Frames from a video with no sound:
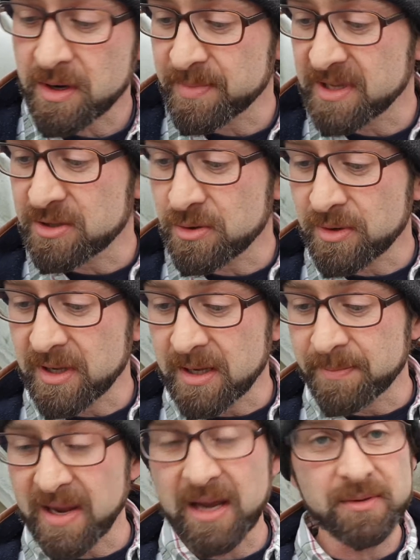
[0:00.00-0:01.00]
be talking
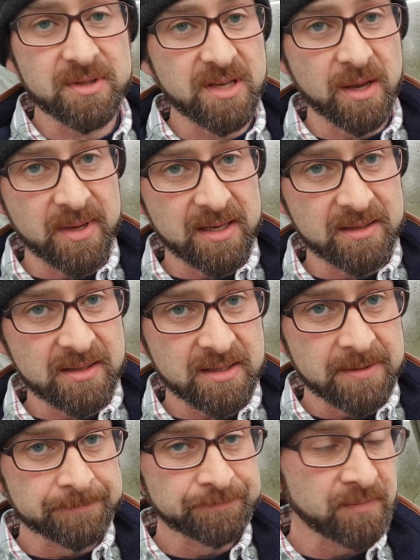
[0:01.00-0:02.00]
about
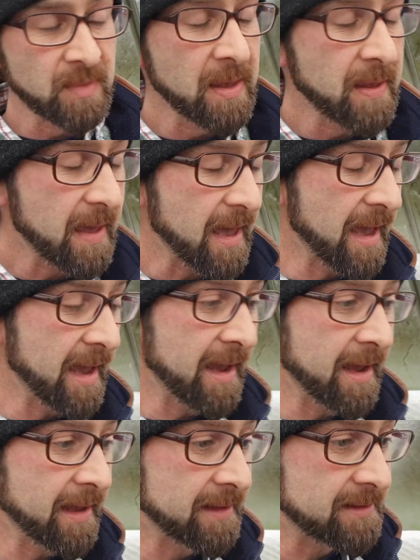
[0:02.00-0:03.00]
sowings,
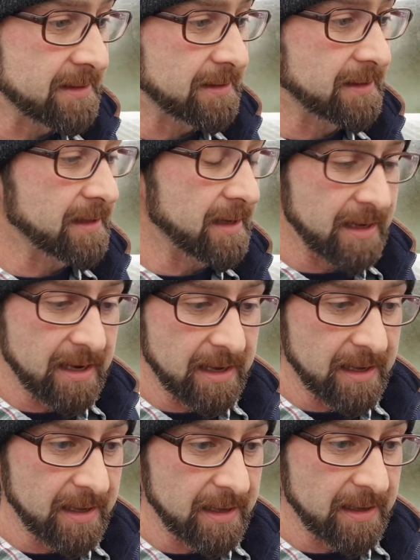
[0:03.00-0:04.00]
and
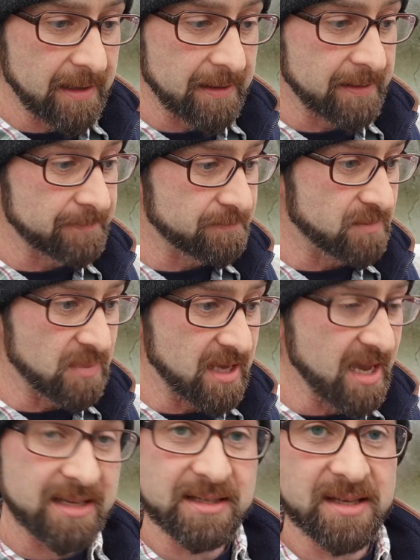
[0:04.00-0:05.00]

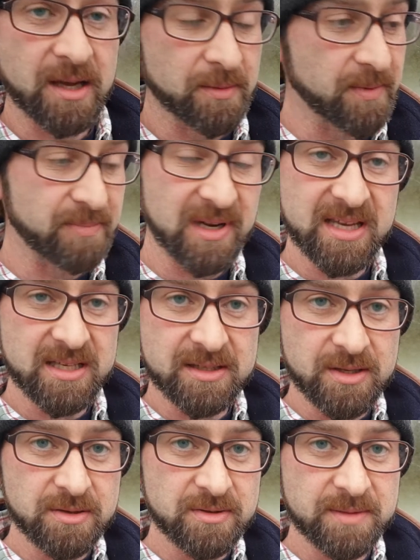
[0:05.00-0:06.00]
yes, so please
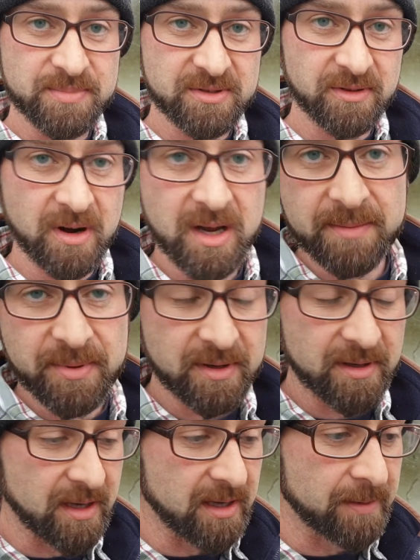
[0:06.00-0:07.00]
do subscribe
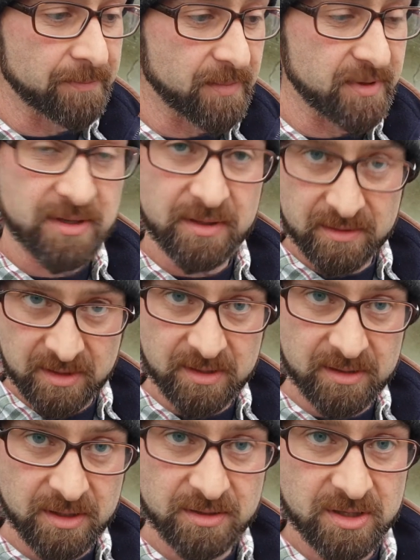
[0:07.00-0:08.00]
to the
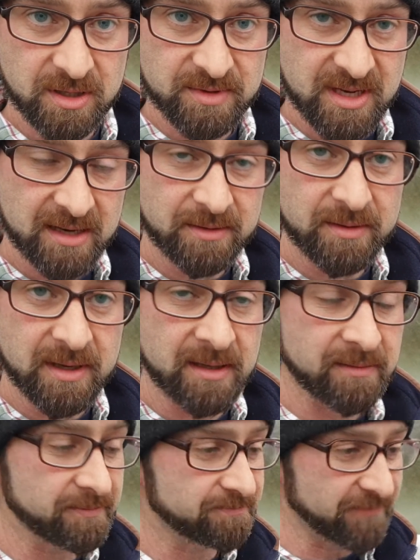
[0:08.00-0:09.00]
YouTube channel
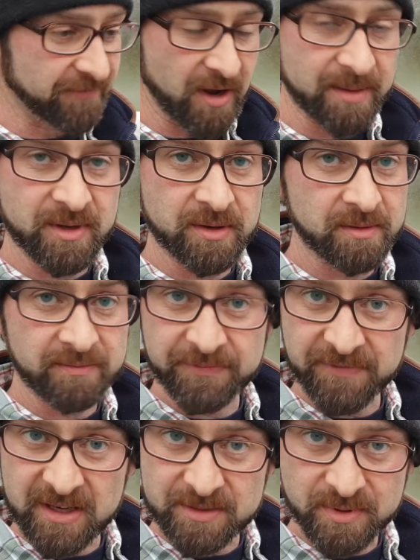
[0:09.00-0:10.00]
and find me on
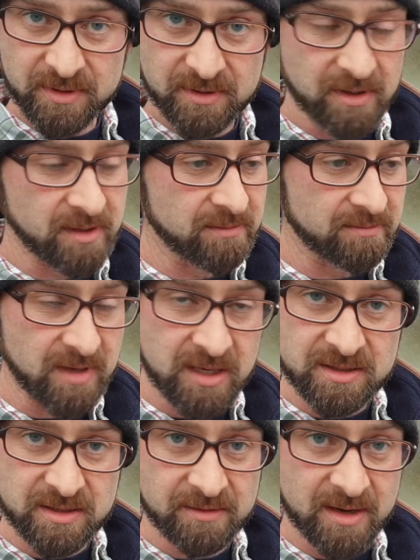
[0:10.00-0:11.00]
Facebook and
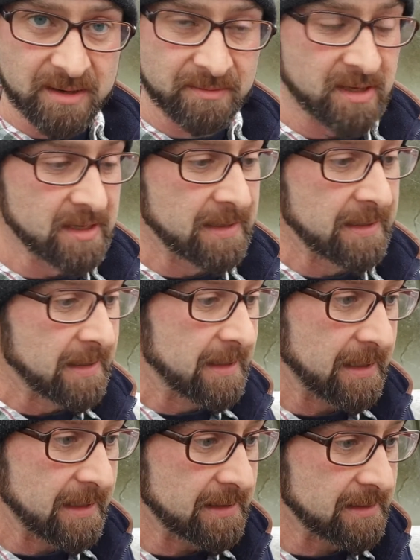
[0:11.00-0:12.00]
Instagram,
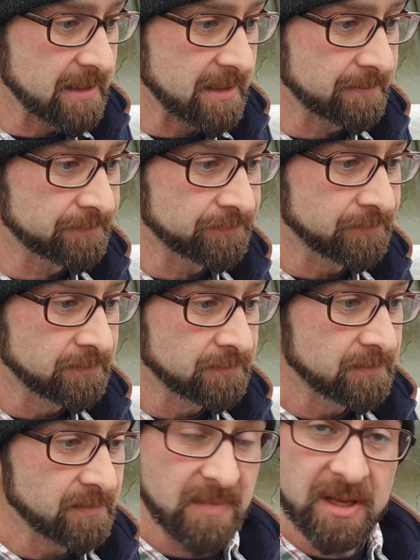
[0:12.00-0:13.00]
and
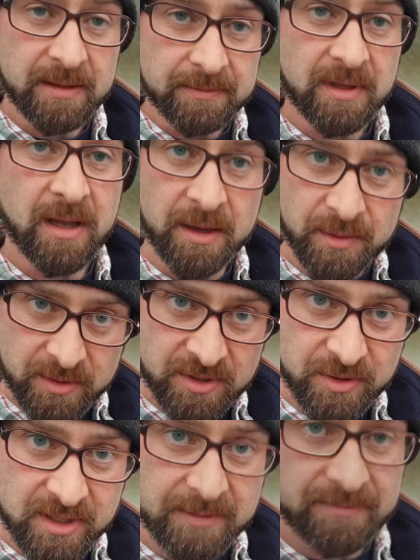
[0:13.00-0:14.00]
yeah, hope you
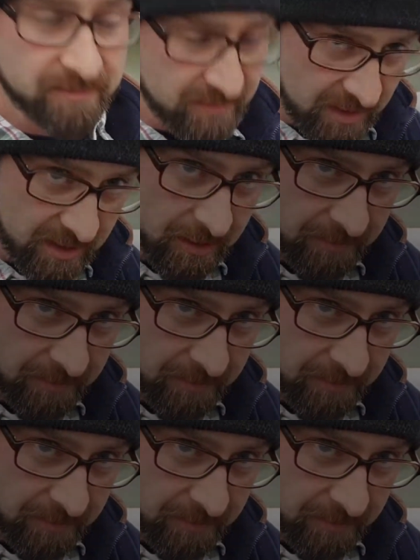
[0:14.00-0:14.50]
enjoyed it. Thank you.